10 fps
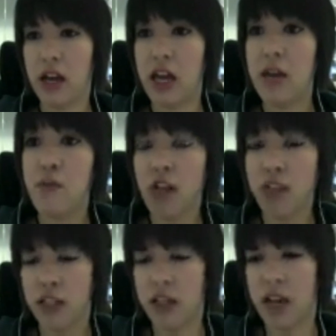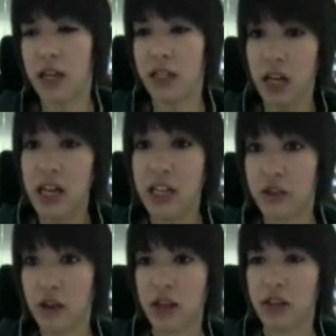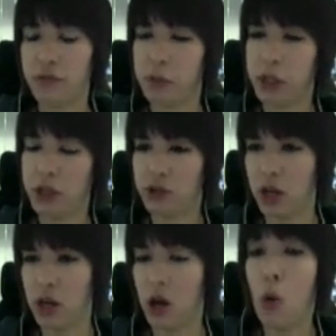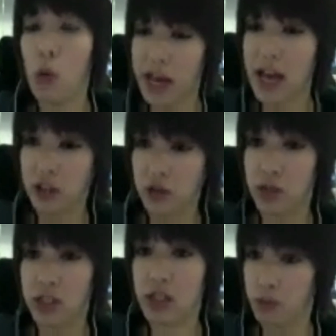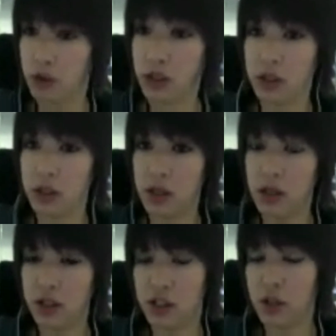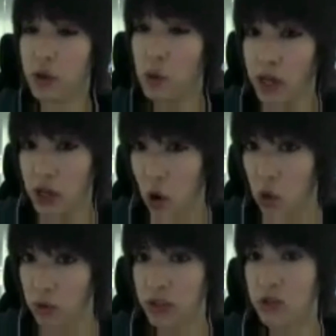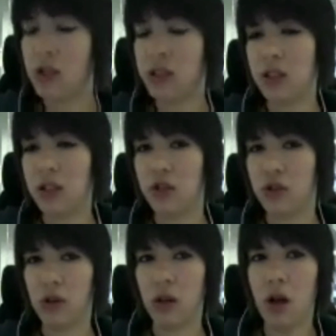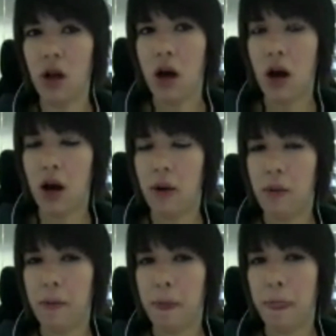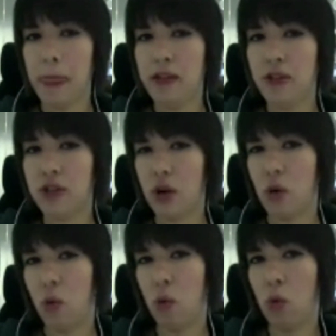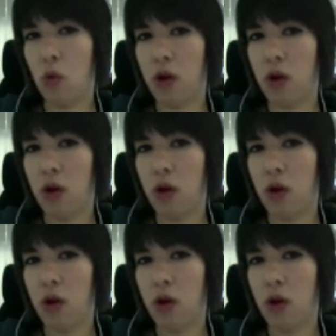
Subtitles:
embracing that is an interactive, because you're like, we can't do this in print. This is something we can only do that's digital. So